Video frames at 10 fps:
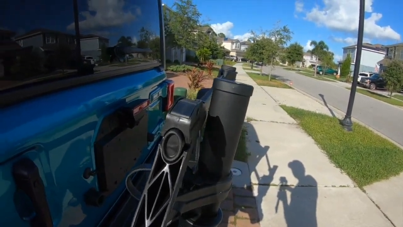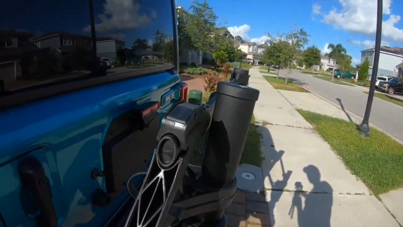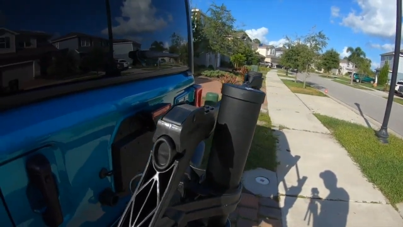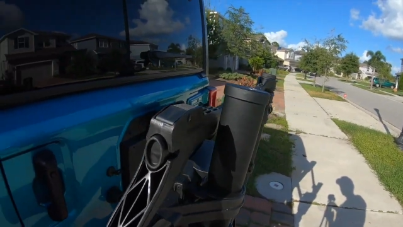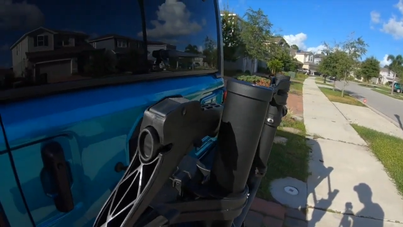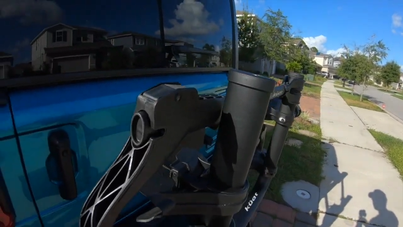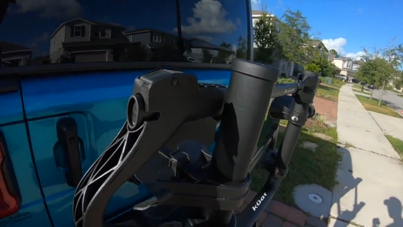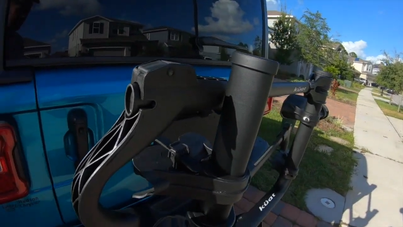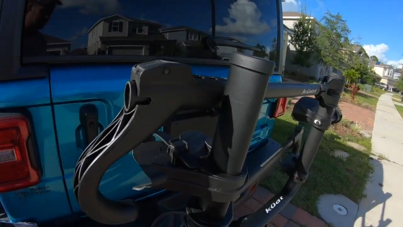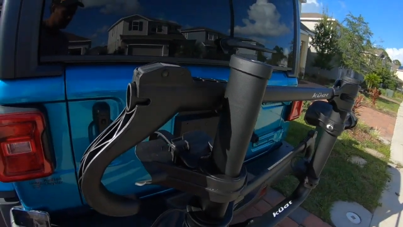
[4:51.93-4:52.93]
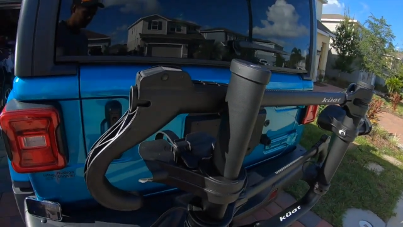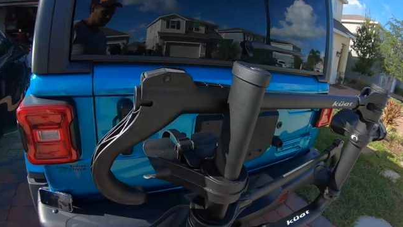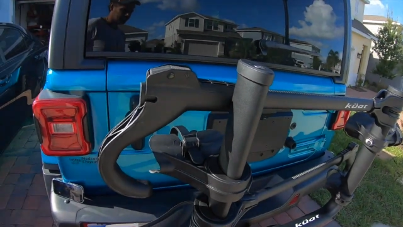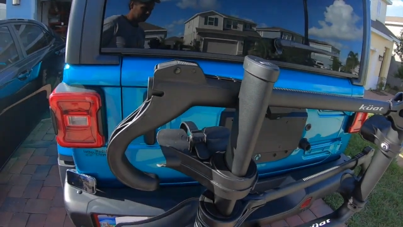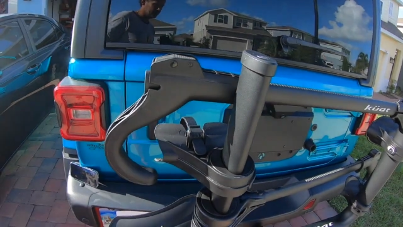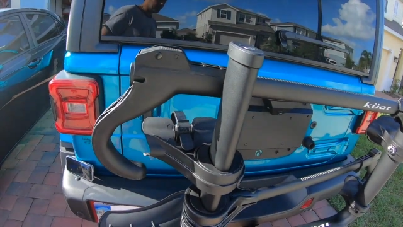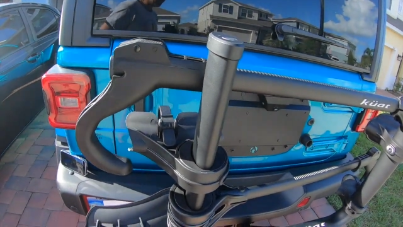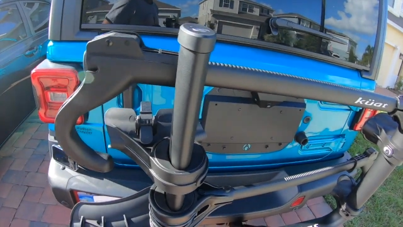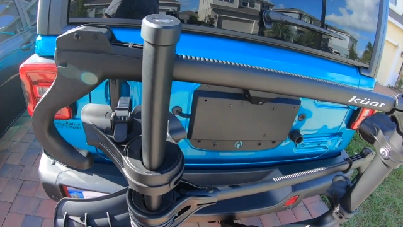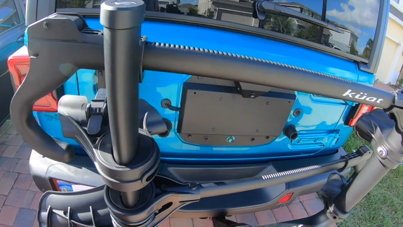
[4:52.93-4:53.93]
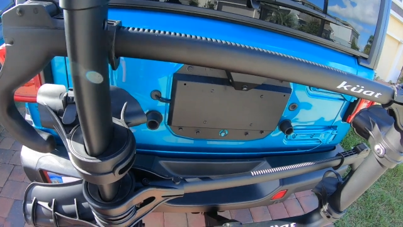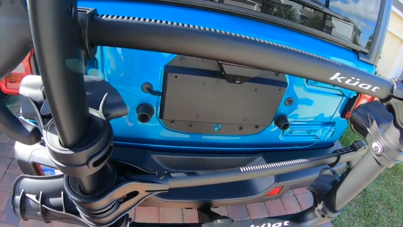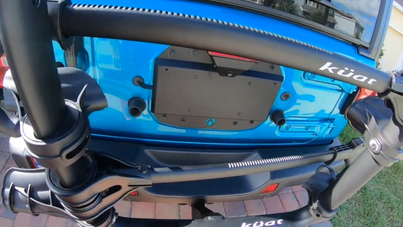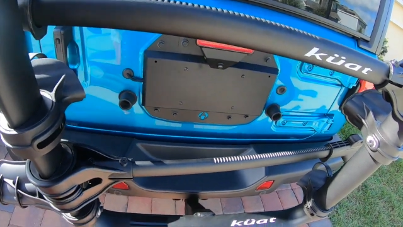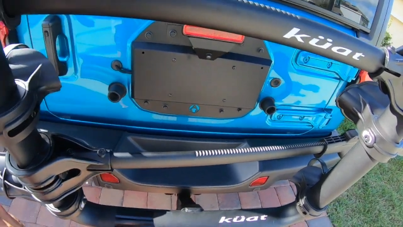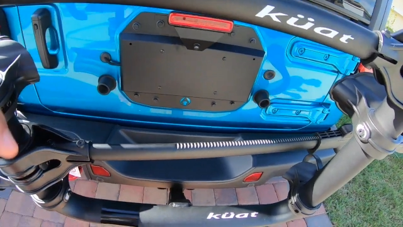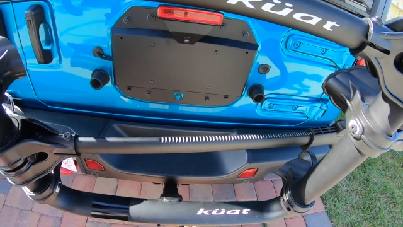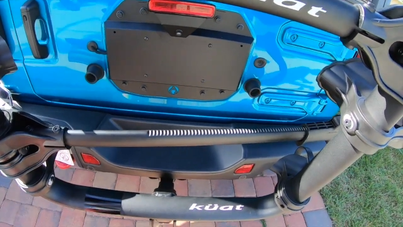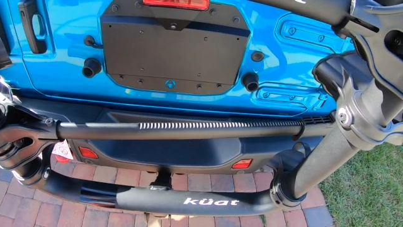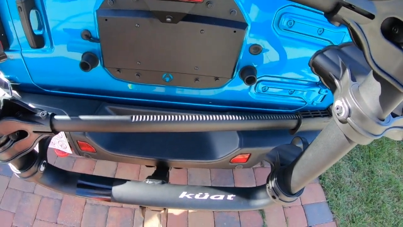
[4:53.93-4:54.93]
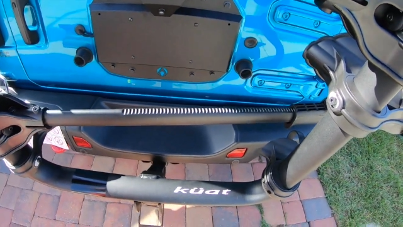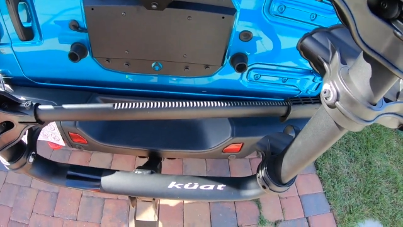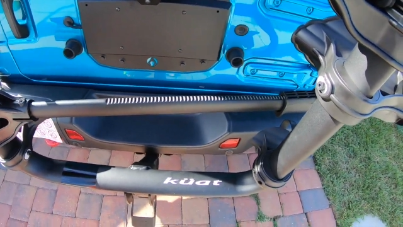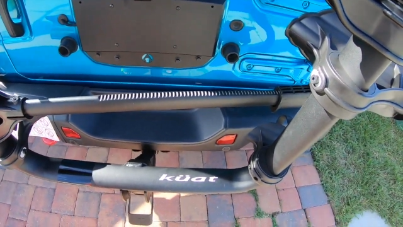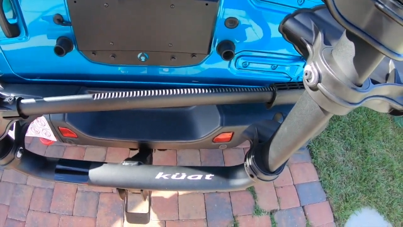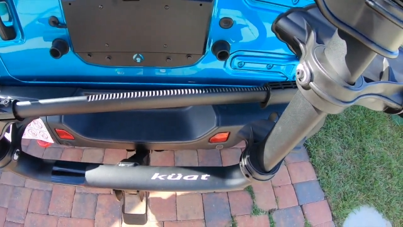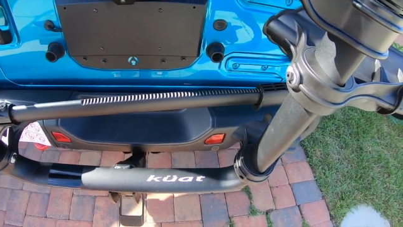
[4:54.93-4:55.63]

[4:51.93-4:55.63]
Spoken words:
[unreadable: no face in view]